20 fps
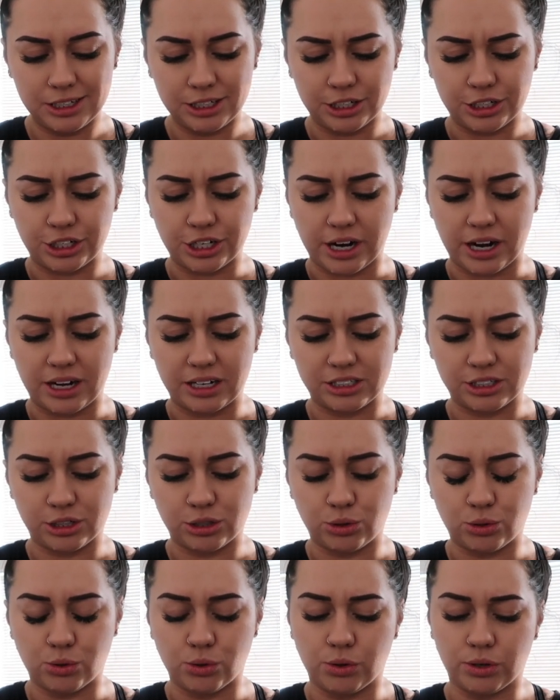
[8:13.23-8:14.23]
Shade is
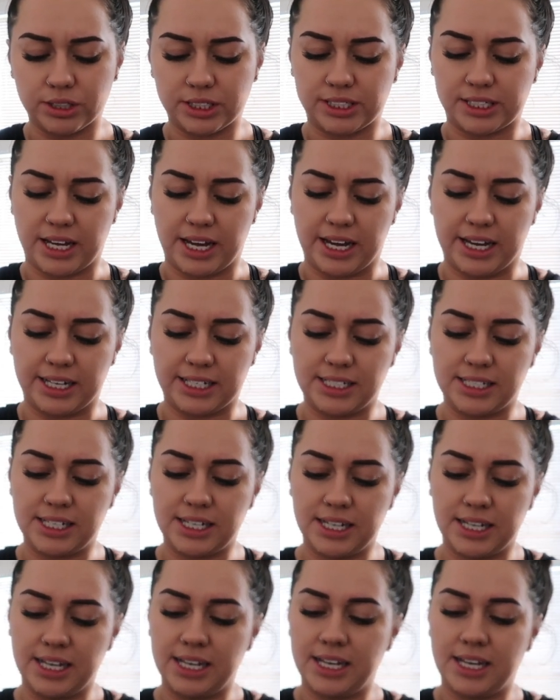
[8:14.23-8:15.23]
Cool
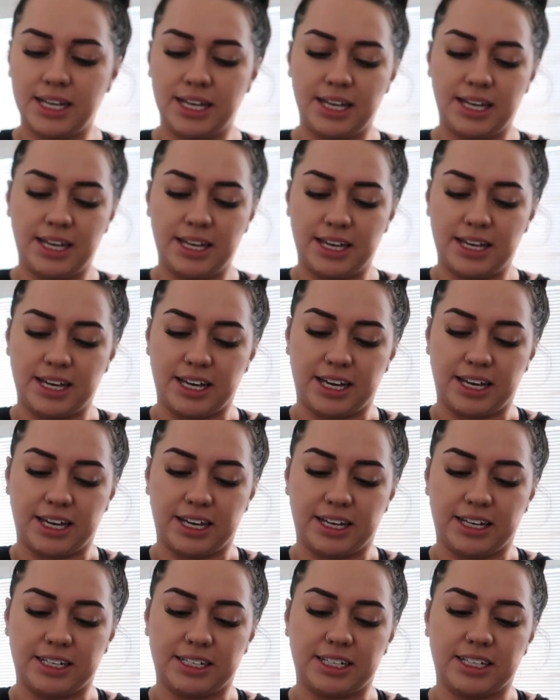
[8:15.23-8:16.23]
Sand,
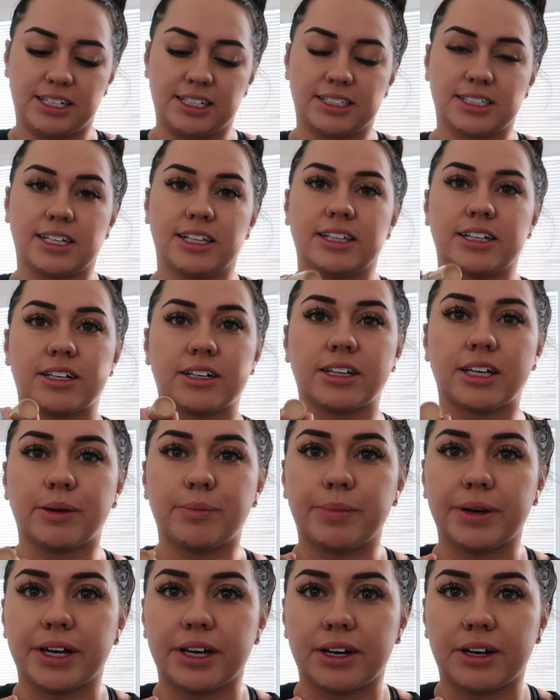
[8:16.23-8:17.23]
and it has clearly
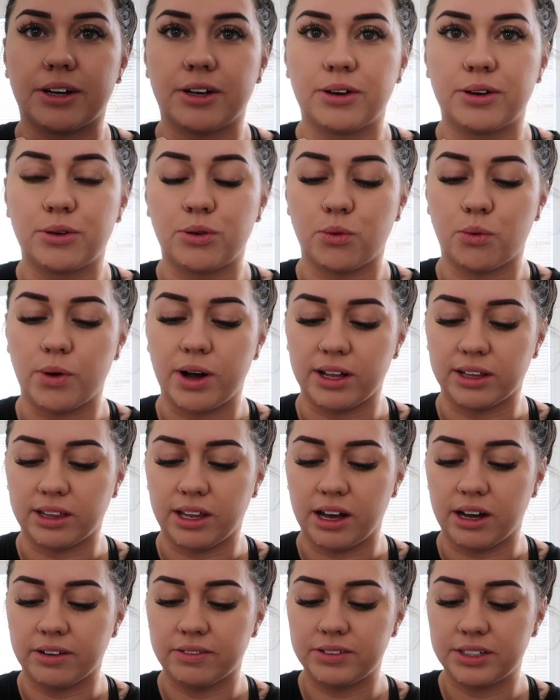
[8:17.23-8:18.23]
been well
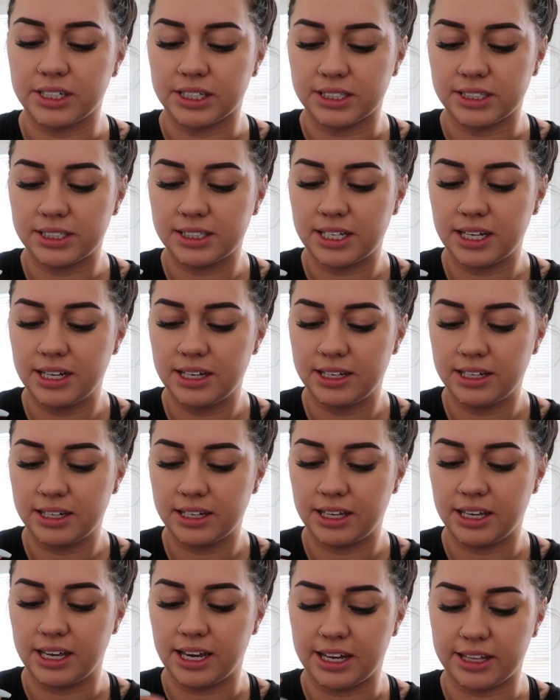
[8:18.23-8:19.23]
loved. It's
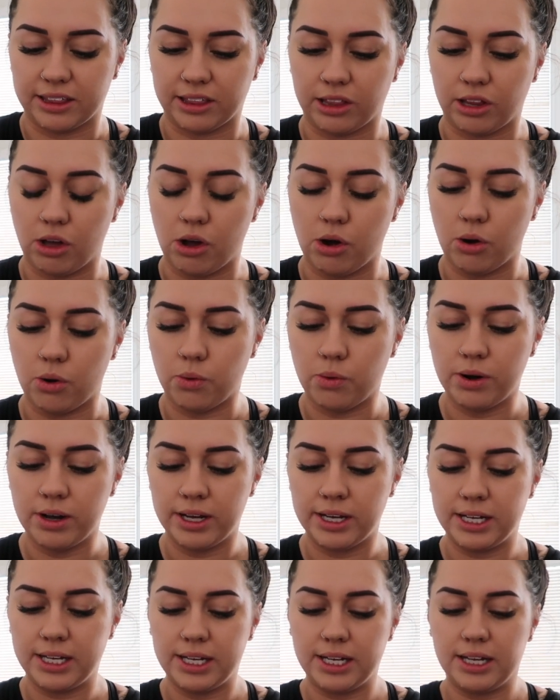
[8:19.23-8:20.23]
getting low.
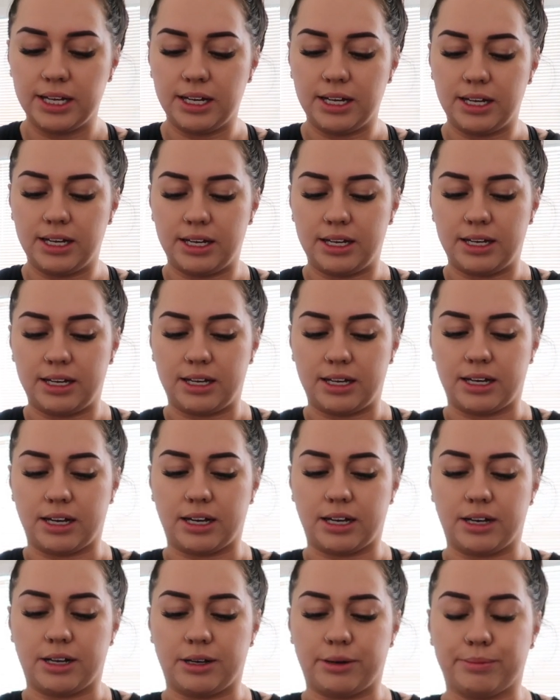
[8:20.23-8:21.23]

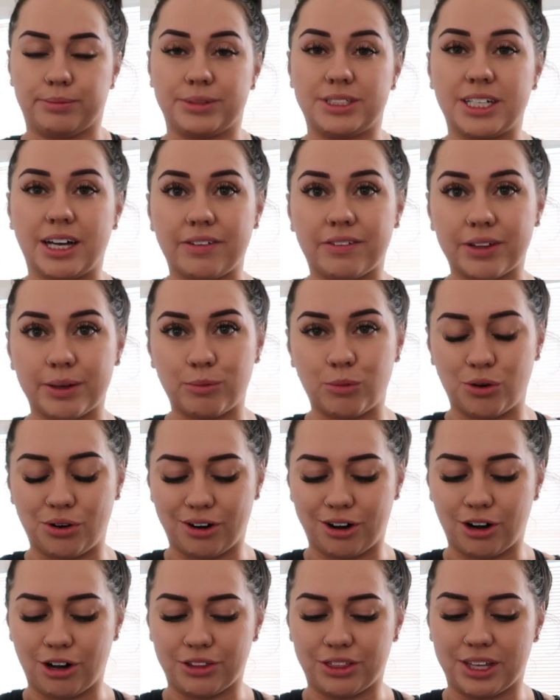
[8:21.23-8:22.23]
Definitely
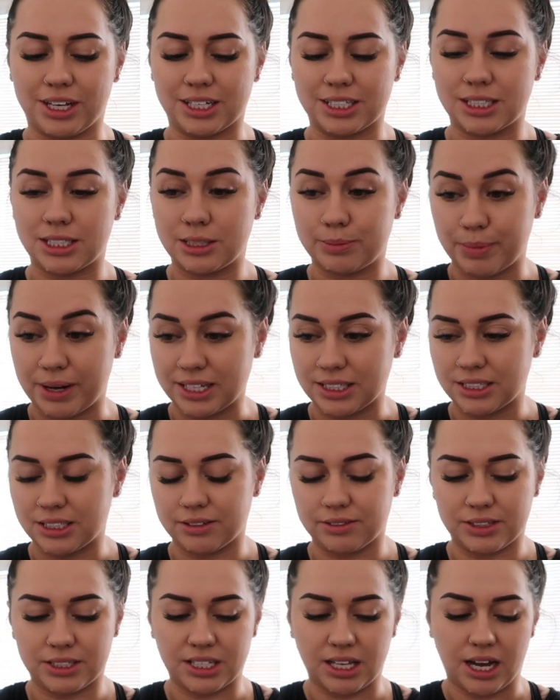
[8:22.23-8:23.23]
more on the
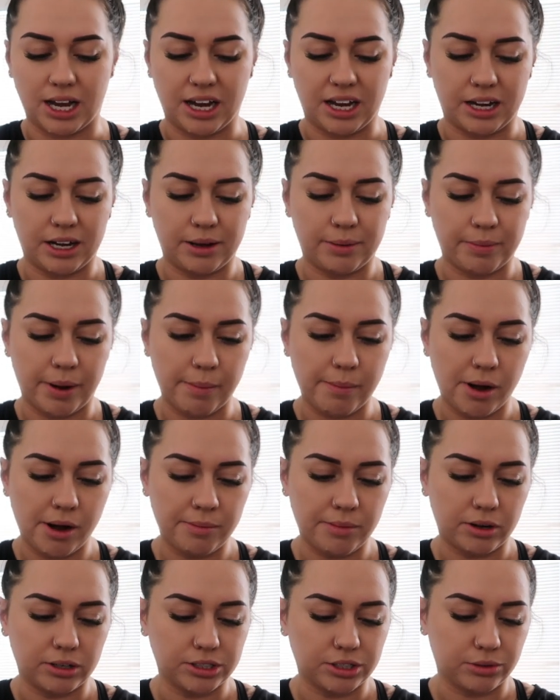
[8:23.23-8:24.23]
expensive side. My
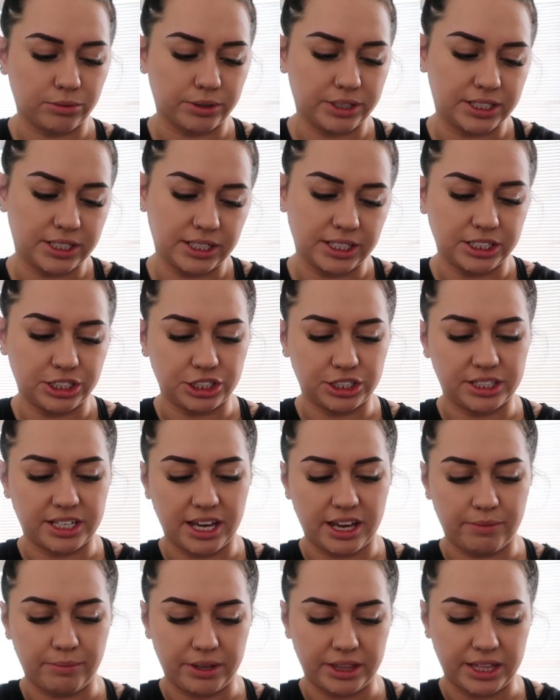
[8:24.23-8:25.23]
mom also recently just
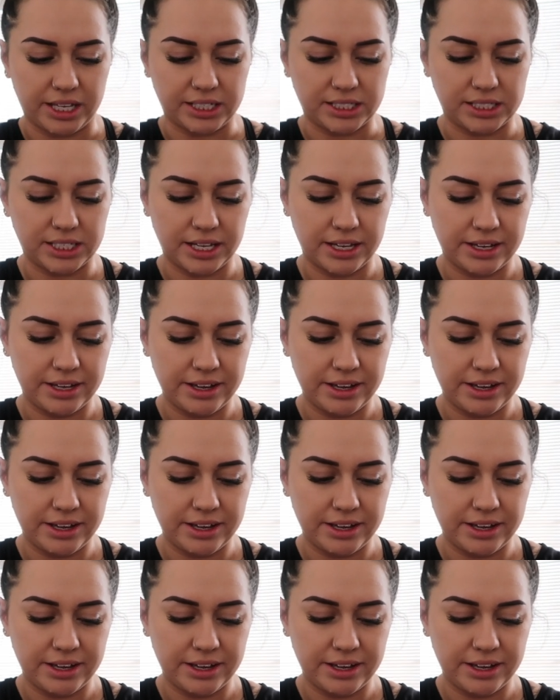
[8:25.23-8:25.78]
gave me this